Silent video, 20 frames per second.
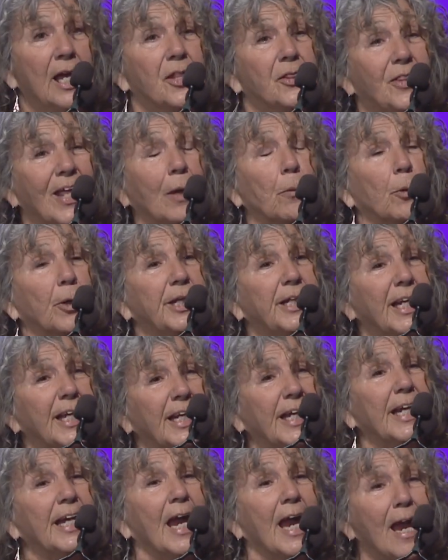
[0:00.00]
They were
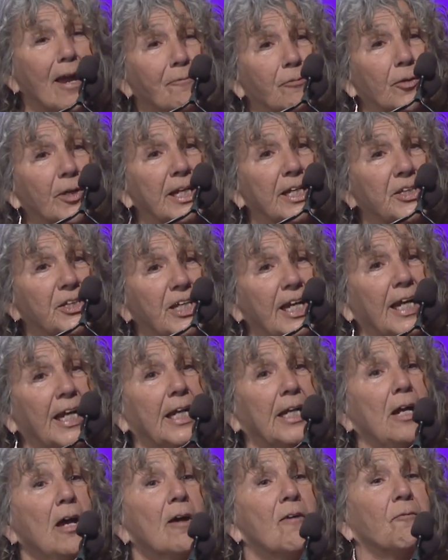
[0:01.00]
getting
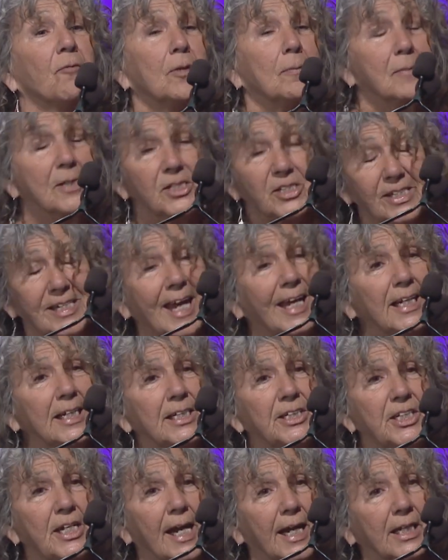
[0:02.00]
everything from the state
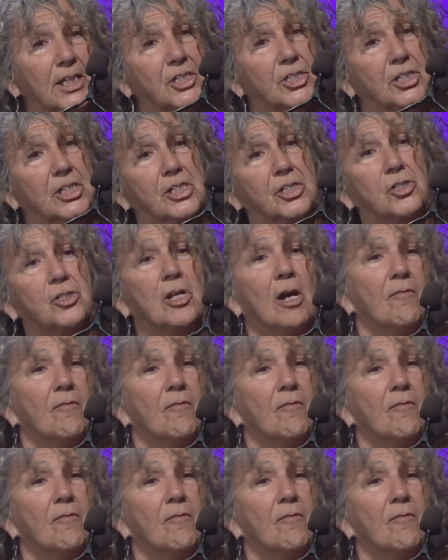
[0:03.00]
of Texas,